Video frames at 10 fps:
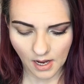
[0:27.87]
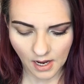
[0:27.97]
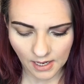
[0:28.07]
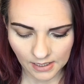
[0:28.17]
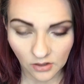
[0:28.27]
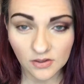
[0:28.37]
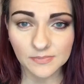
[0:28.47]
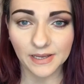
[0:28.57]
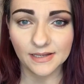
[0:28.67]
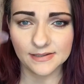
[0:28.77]
I now use
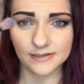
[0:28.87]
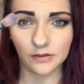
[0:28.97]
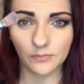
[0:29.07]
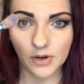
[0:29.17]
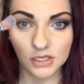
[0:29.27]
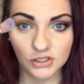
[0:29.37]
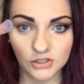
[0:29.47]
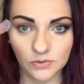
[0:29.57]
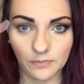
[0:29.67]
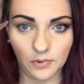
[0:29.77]
my concealer brush
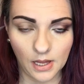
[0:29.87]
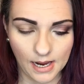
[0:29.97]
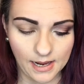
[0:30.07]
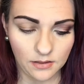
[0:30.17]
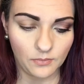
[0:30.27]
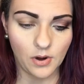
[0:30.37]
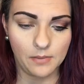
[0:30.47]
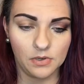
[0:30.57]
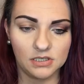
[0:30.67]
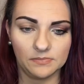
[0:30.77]
to apply the
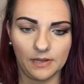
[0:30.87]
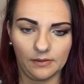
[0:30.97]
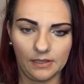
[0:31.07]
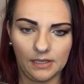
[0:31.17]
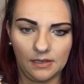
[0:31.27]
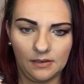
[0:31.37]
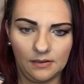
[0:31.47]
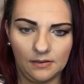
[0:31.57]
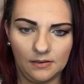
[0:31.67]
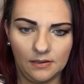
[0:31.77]
primer to my lid.
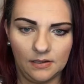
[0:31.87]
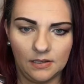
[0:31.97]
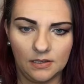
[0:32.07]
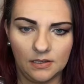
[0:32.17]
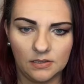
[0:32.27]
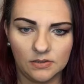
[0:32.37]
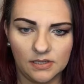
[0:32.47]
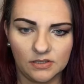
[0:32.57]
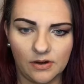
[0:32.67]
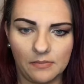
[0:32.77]
So I
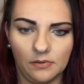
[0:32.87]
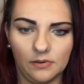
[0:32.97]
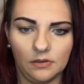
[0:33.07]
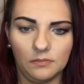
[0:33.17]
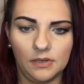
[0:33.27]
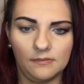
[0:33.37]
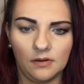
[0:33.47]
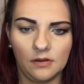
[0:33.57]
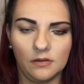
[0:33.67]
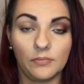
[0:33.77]
just grab a little bit of it
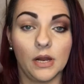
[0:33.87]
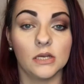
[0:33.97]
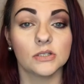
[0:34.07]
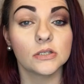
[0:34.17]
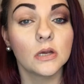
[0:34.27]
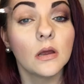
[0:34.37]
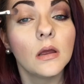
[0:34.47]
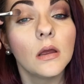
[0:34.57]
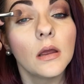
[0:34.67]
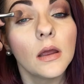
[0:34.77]
on the brush,
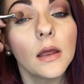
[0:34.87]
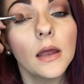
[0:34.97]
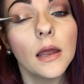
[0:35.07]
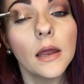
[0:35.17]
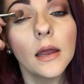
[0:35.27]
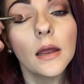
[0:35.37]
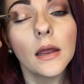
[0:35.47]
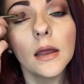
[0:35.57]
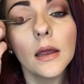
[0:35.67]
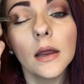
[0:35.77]

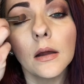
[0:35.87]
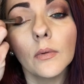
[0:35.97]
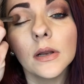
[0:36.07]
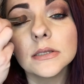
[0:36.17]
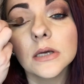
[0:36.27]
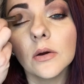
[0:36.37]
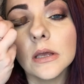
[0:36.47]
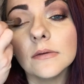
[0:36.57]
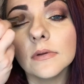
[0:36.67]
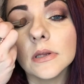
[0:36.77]
and I want it to go
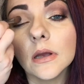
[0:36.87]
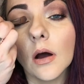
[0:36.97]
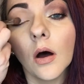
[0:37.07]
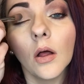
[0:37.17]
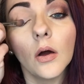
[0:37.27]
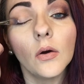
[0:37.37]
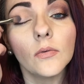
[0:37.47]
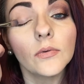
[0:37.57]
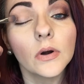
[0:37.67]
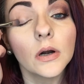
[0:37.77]
evenly all
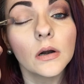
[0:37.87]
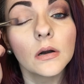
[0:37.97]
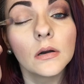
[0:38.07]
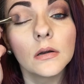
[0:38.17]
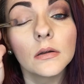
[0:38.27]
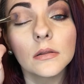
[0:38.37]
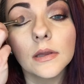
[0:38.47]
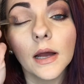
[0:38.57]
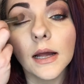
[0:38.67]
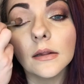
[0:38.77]
over
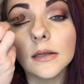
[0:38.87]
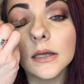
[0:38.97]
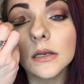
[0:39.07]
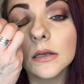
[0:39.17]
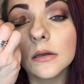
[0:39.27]
the eyelid.